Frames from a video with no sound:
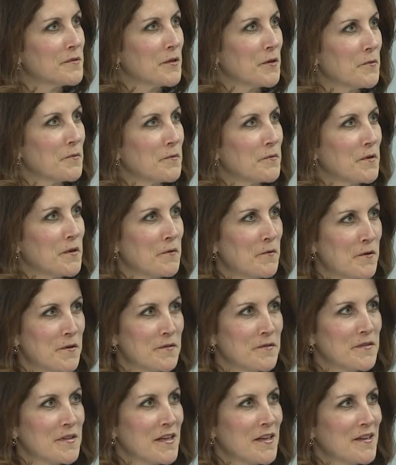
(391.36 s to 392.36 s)
So
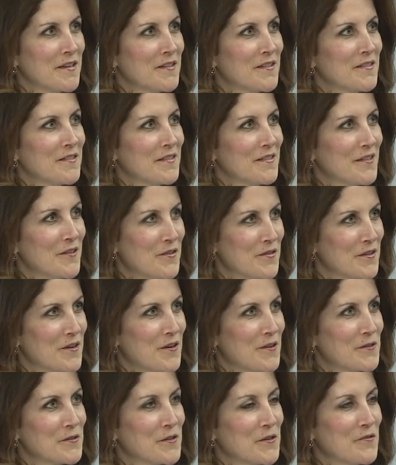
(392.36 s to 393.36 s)
all in the end, all the
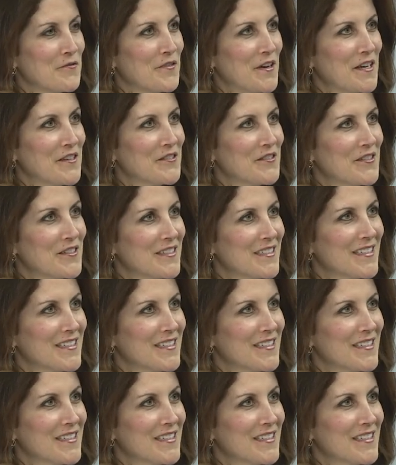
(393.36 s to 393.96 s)
cars go faster.